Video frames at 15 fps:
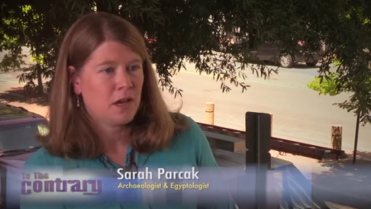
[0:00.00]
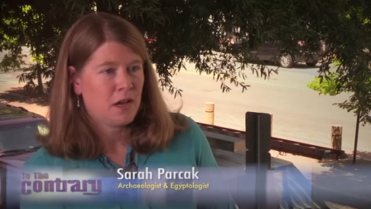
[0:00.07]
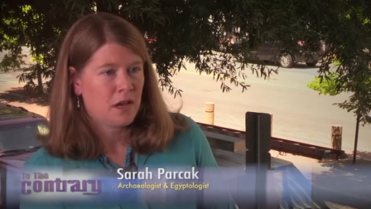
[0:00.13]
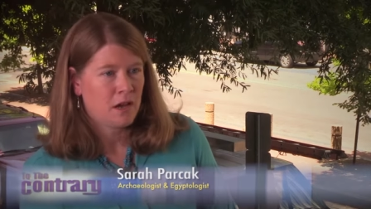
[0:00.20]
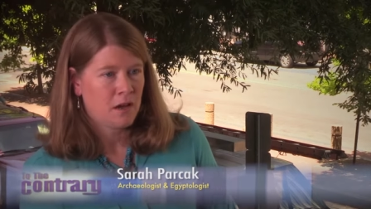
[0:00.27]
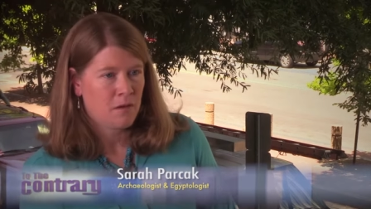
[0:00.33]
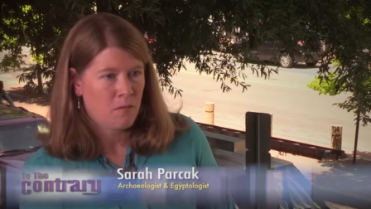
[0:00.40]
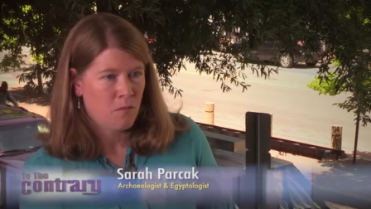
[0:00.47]

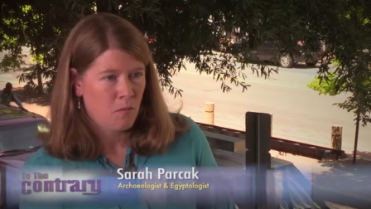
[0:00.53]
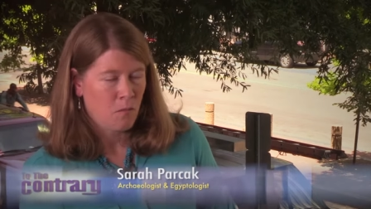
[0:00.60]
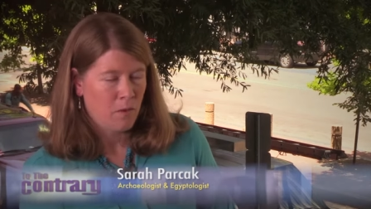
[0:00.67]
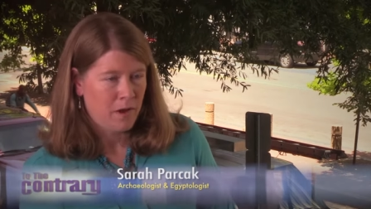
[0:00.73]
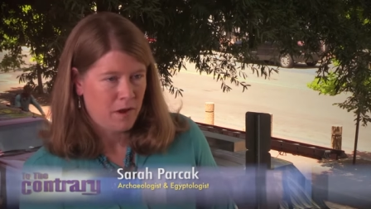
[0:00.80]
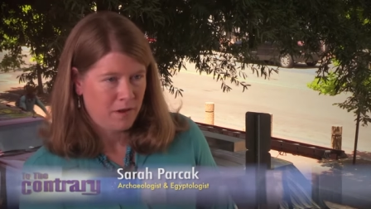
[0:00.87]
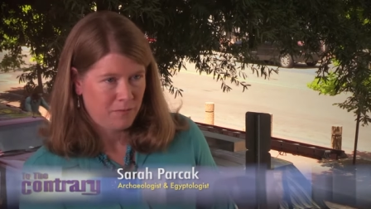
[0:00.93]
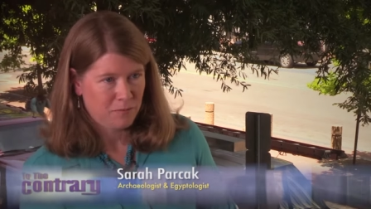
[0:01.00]
um,
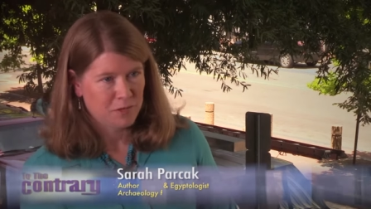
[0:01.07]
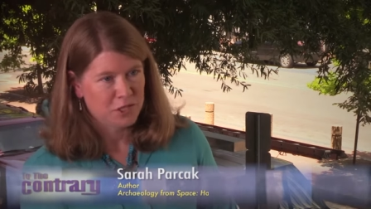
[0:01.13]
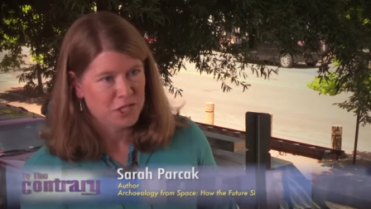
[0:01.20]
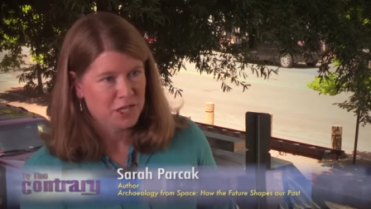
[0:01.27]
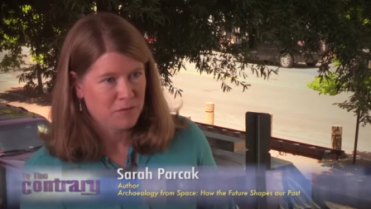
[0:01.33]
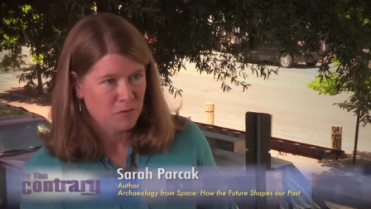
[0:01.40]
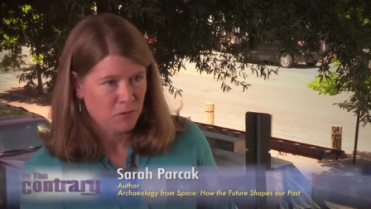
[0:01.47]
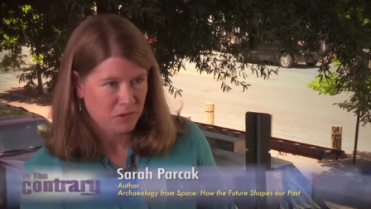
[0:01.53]
when when
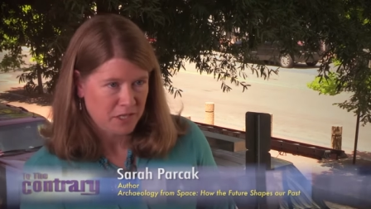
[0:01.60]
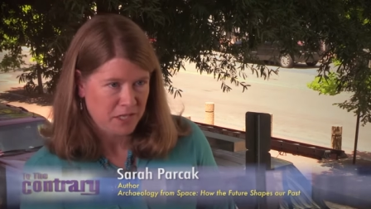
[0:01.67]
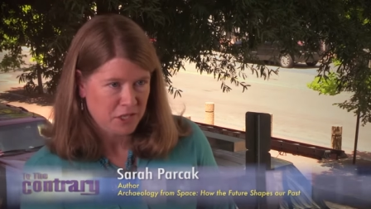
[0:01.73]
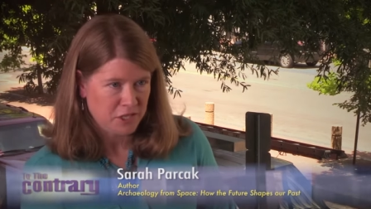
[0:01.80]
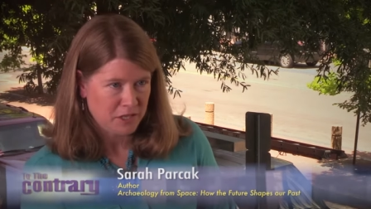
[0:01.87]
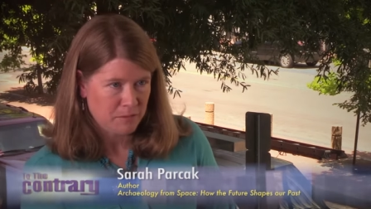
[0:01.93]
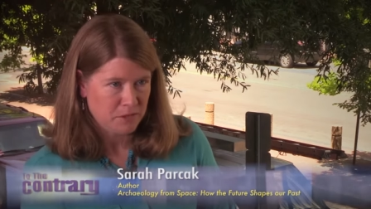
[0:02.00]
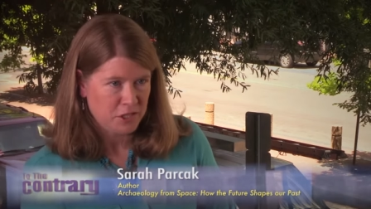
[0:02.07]
she ruled
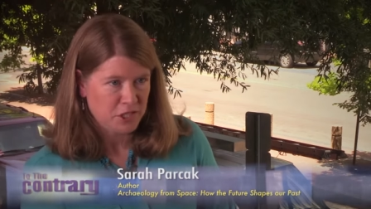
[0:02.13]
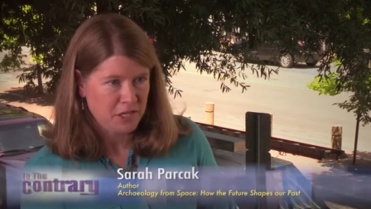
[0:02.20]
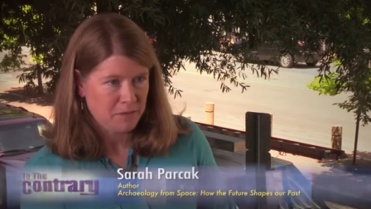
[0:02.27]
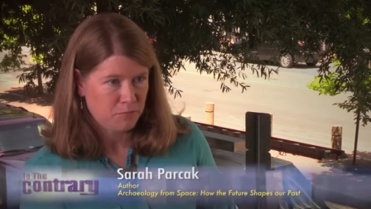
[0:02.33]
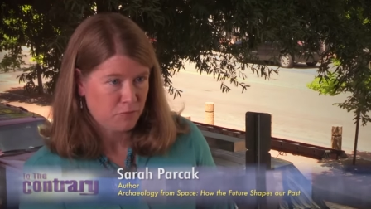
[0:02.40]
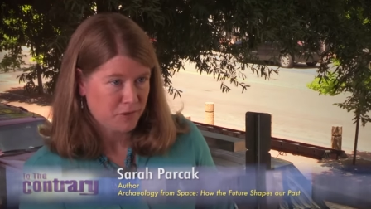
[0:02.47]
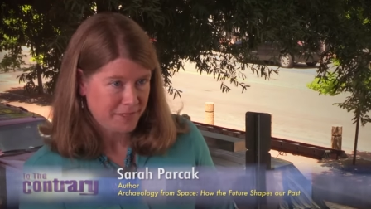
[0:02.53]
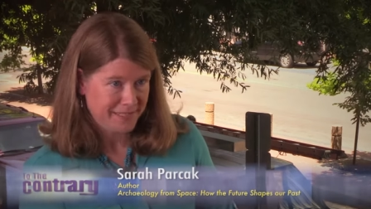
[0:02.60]
Egypt, she
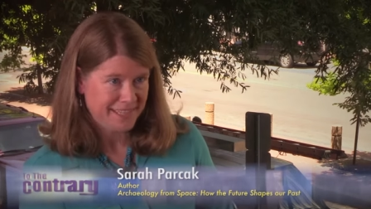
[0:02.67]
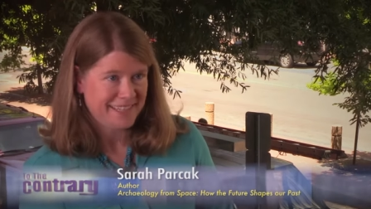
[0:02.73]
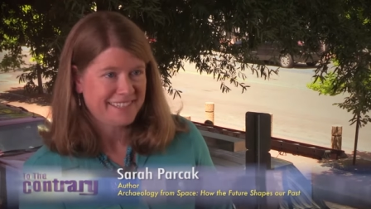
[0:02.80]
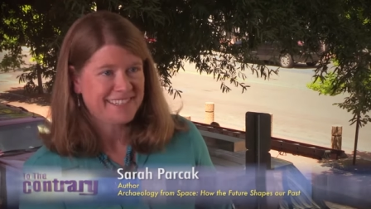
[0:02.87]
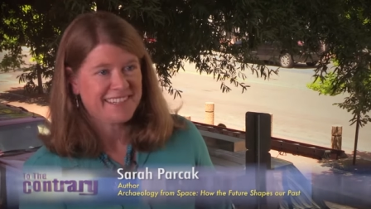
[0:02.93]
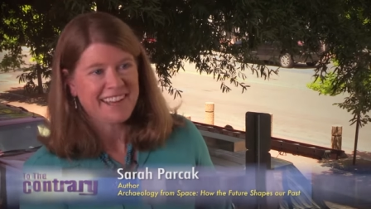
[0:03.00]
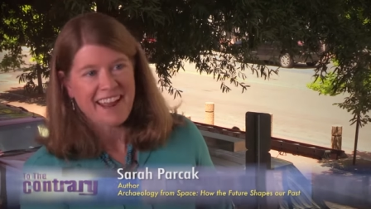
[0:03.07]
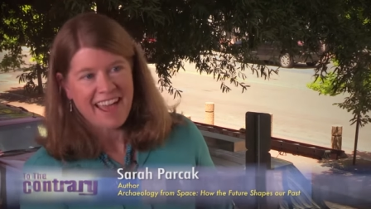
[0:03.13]

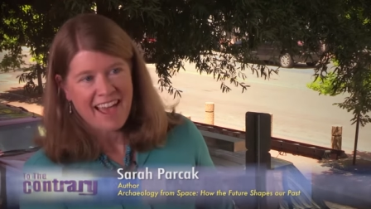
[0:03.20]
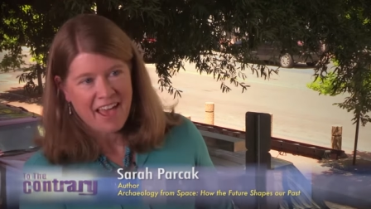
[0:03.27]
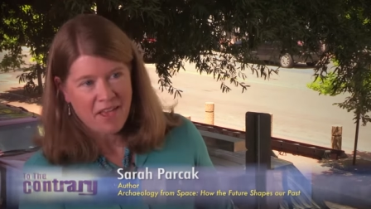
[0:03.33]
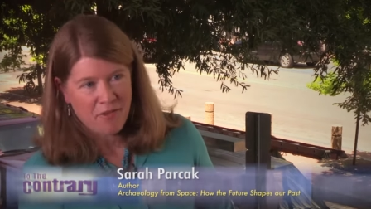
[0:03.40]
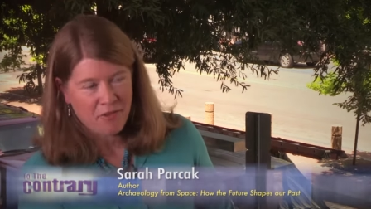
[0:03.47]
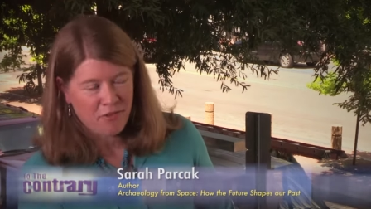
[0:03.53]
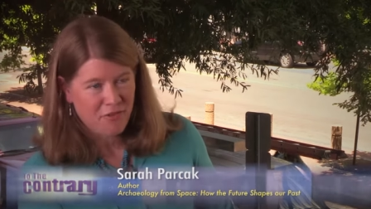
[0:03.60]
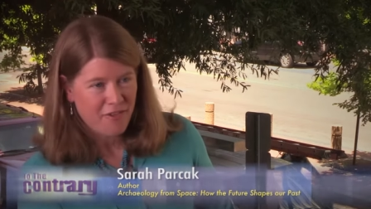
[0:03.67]
presented
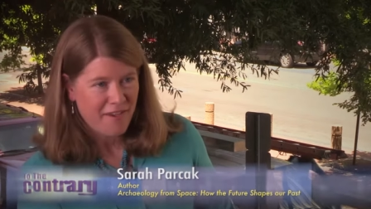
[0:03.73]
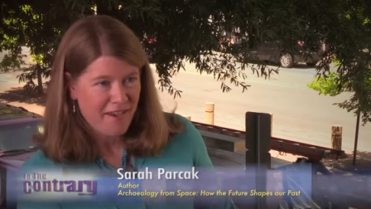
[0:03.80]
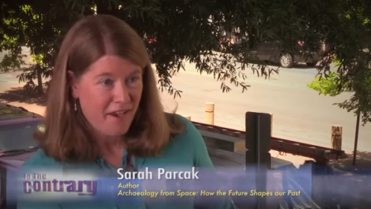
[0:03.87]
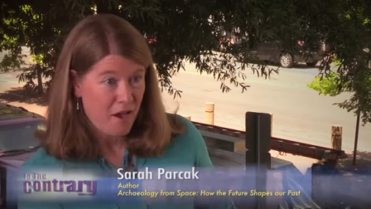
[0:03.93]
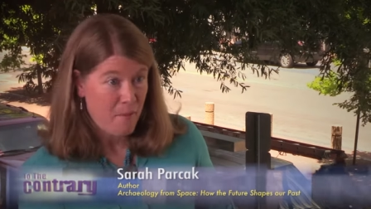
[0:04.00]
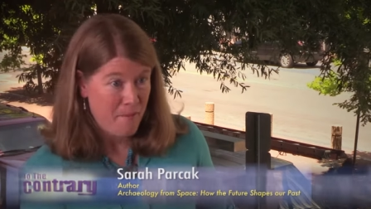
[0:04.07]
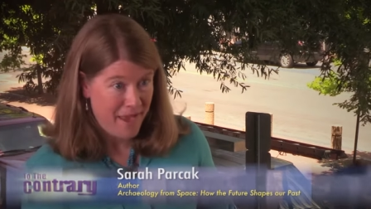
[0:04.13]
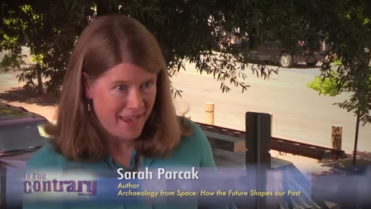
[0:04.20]
as
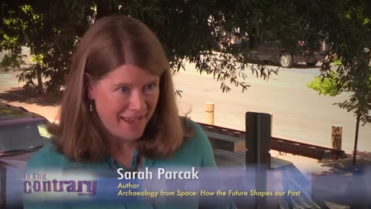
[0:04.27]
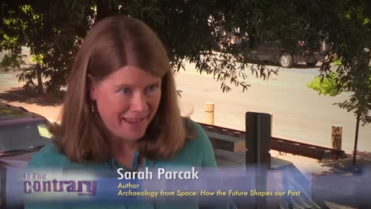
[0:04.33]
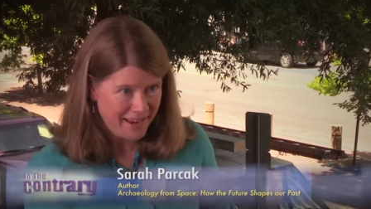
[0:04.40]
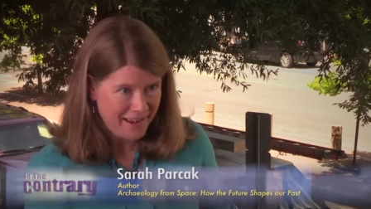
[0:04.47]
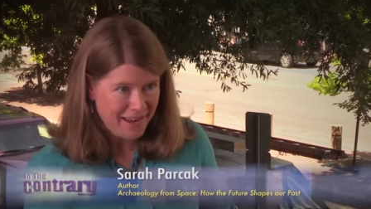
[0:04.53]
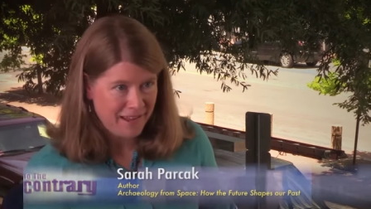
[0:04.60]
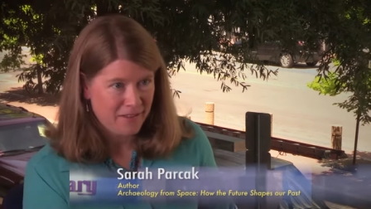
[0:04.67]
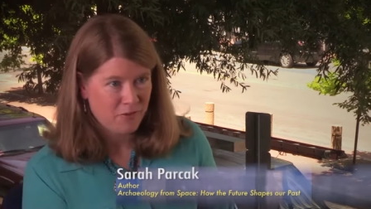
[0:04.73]
a
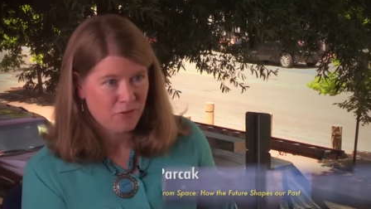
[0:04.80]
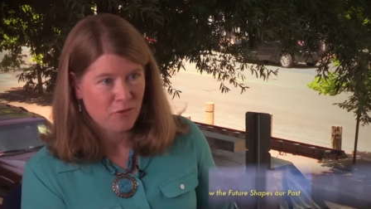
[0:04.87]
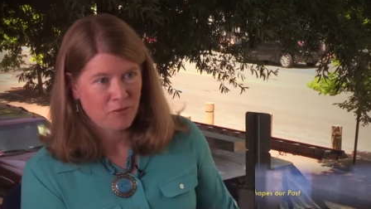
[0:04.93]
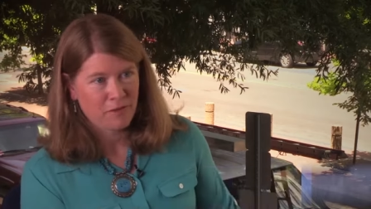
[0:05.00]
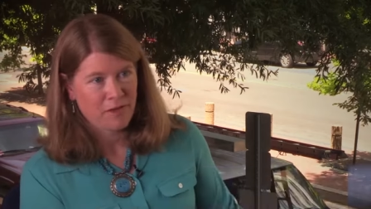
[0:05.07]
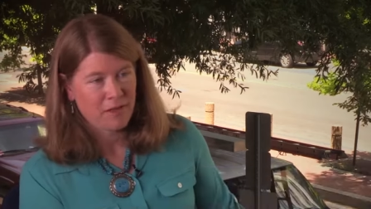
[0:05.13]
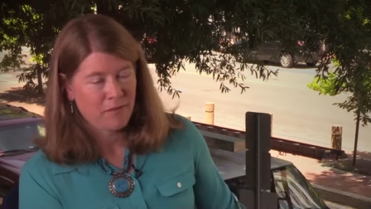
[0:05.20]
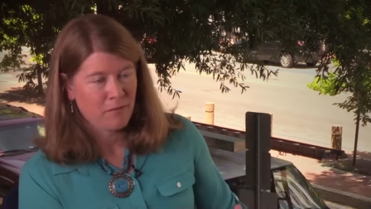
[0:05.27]
man, and
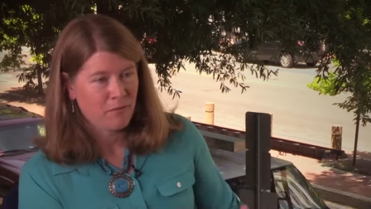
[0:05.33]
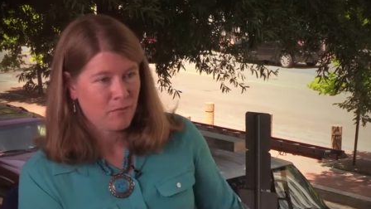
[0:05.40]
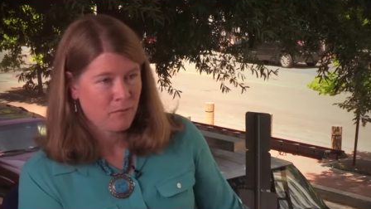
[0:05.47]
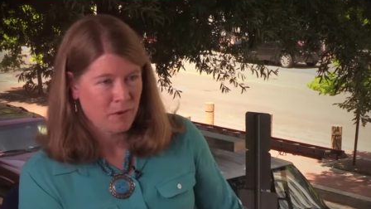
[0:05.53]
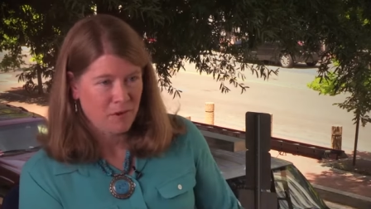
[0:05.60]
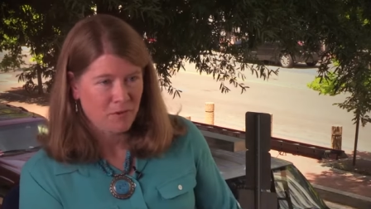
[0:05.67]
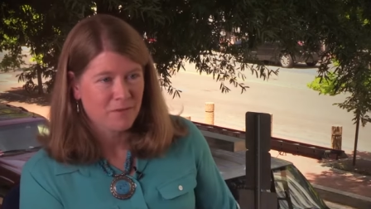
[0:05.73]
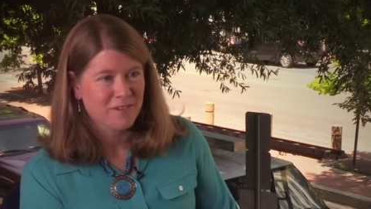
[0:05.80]
certainly.
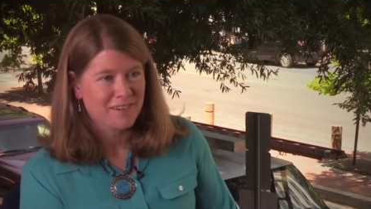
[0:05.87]
Do we know